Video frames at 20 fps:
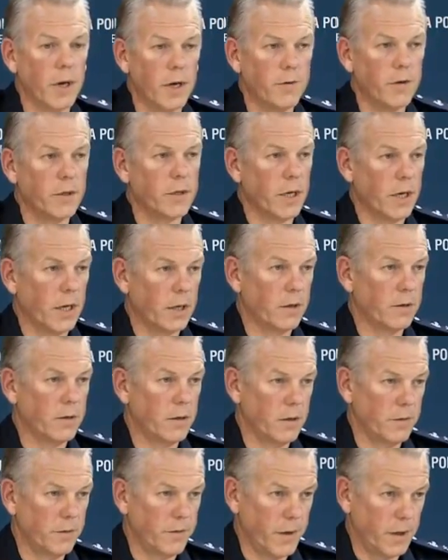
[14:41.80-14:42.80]
believe it's connected
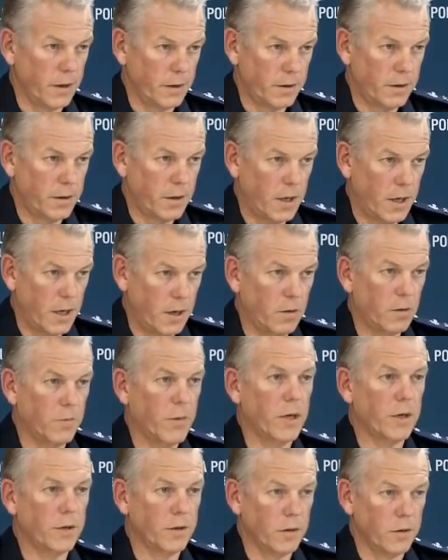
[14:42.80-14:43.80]
to the Finks outlaw
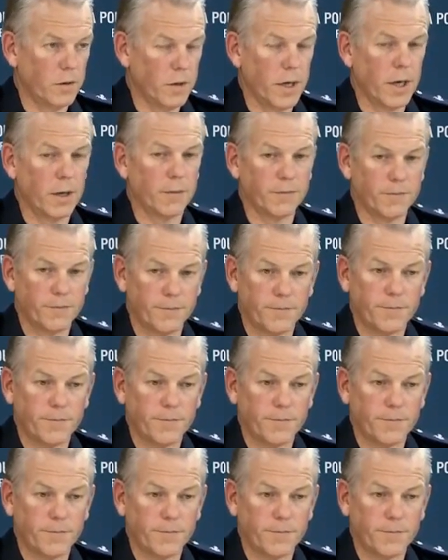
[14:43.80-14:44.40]
motorcycle gang.